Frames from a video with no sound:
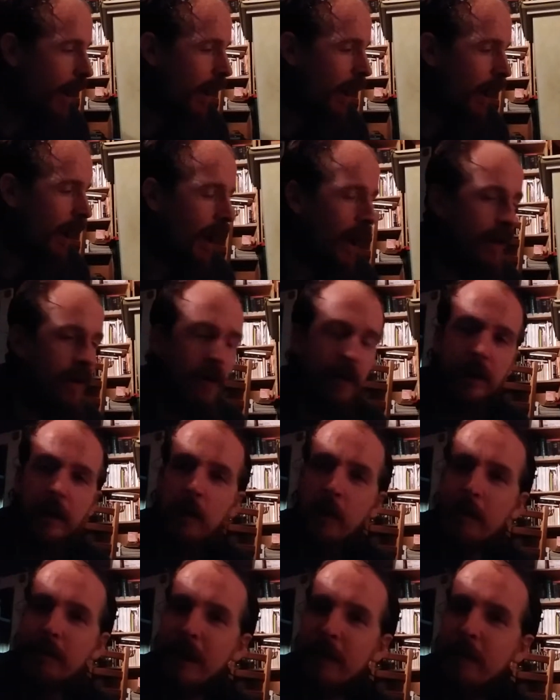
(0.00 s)
I don't know
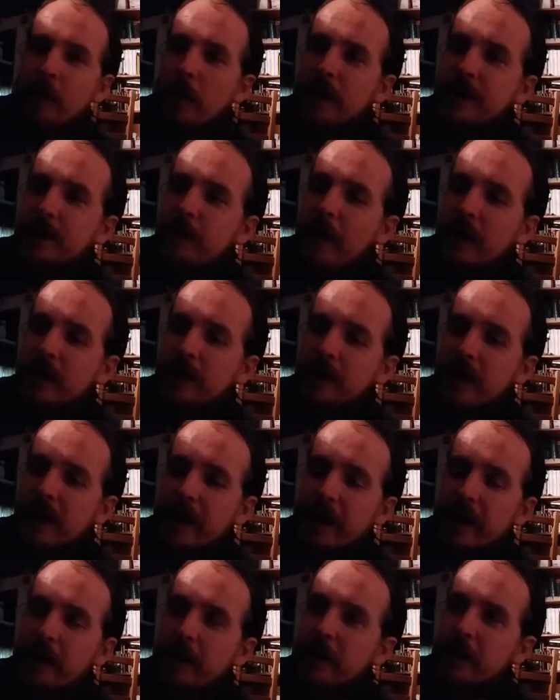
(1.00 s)
where my voice
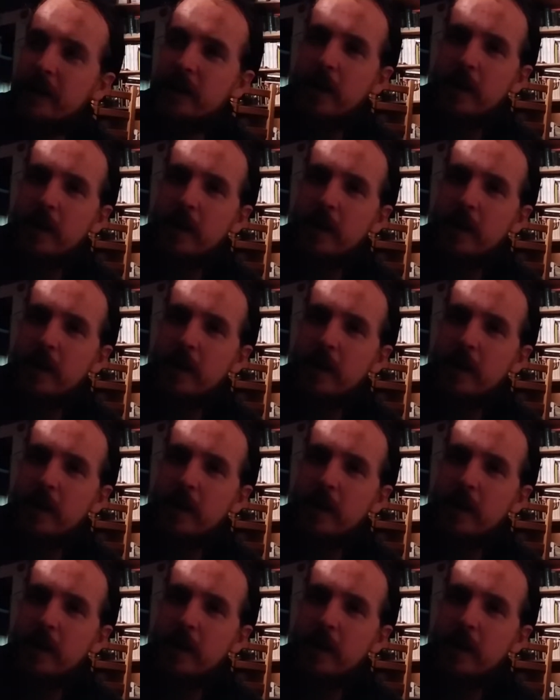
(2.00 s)
modulator is.